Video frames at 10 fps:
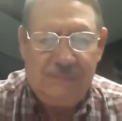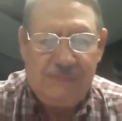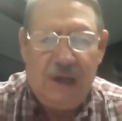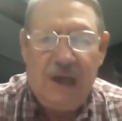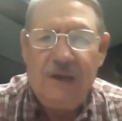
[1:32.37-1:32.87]

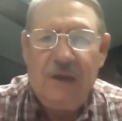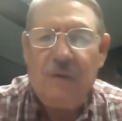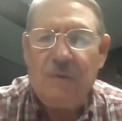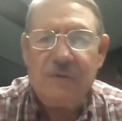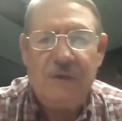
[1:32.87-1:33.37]
God
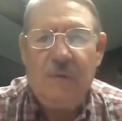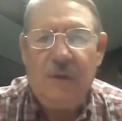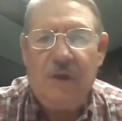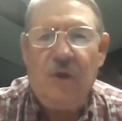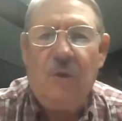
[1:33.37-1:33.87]
knows, no
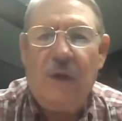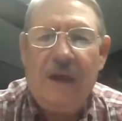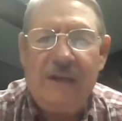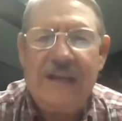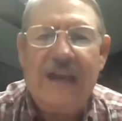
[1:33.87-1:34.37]
one knew
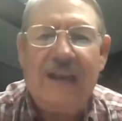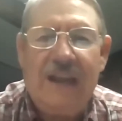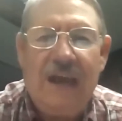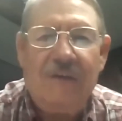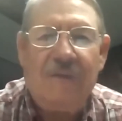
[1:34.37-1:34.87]
exactly how